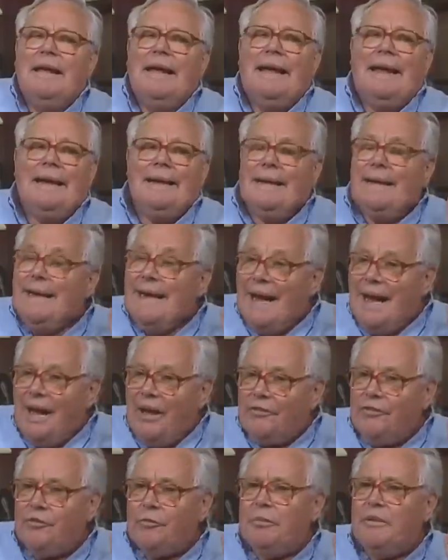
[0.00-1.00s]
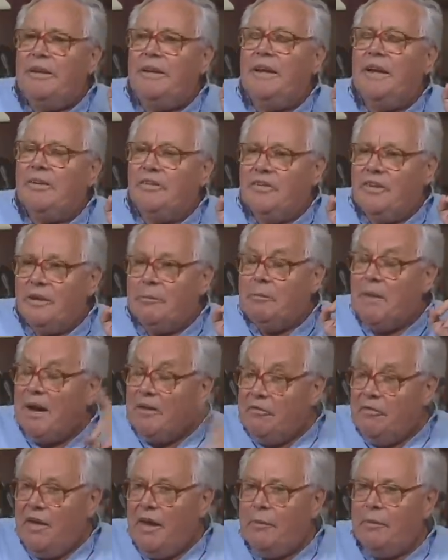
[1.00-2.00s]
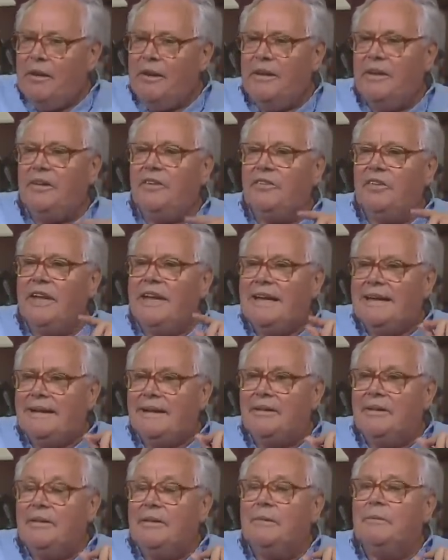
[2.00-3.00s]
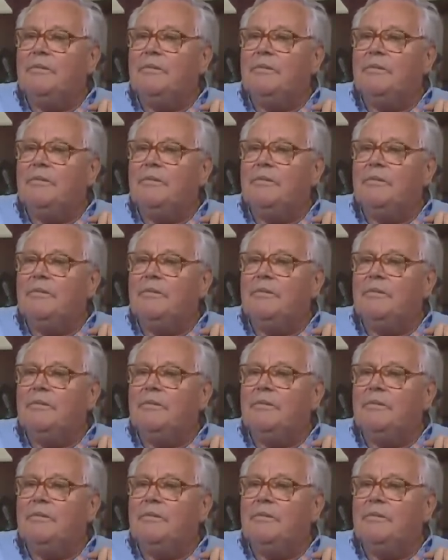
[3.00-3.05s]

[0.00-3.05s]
And he asked me, he said, my family is hidden